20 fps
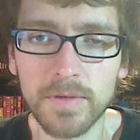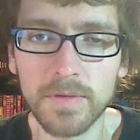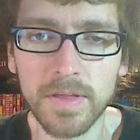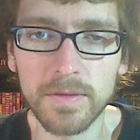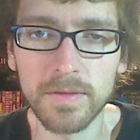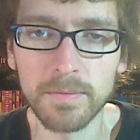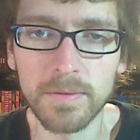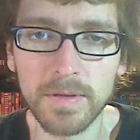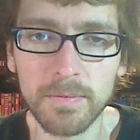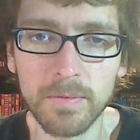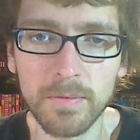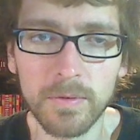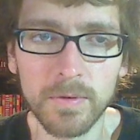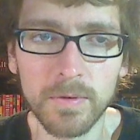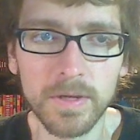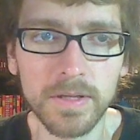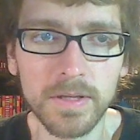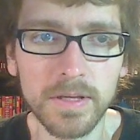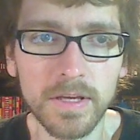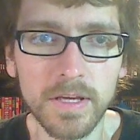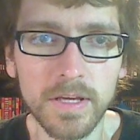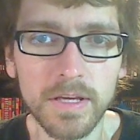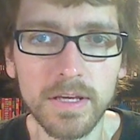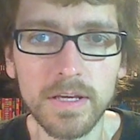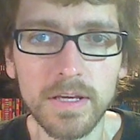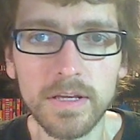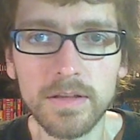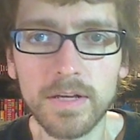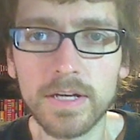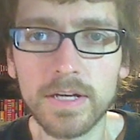other people, and
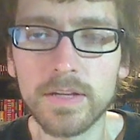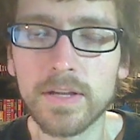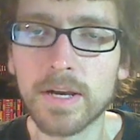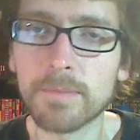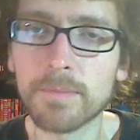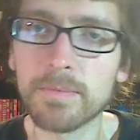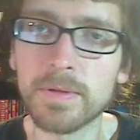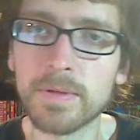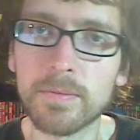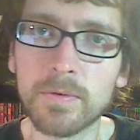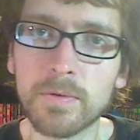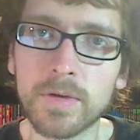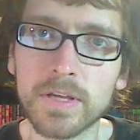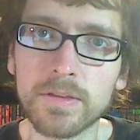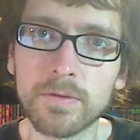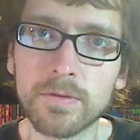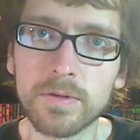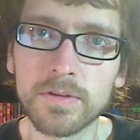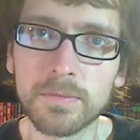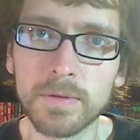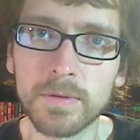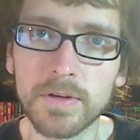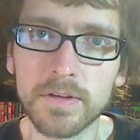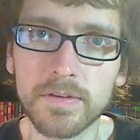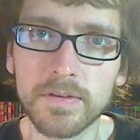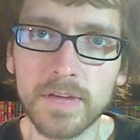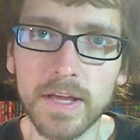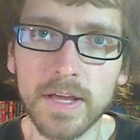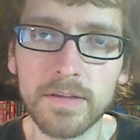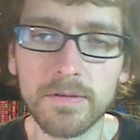not a lot of people get to
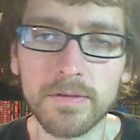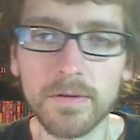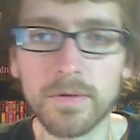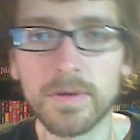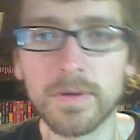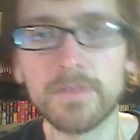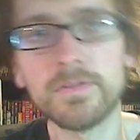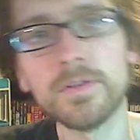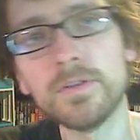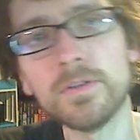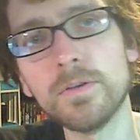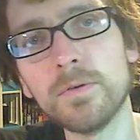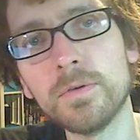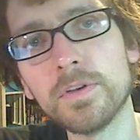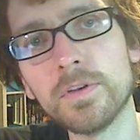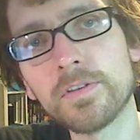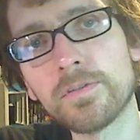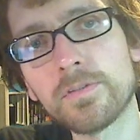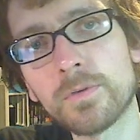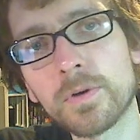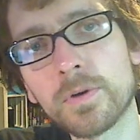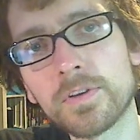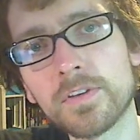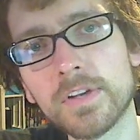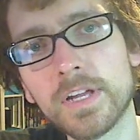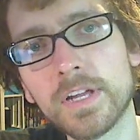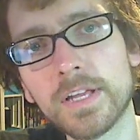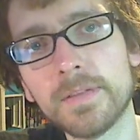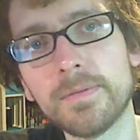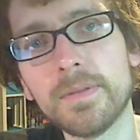experience that. So if you do, you're
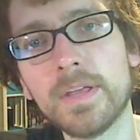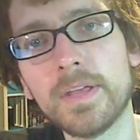fortunate,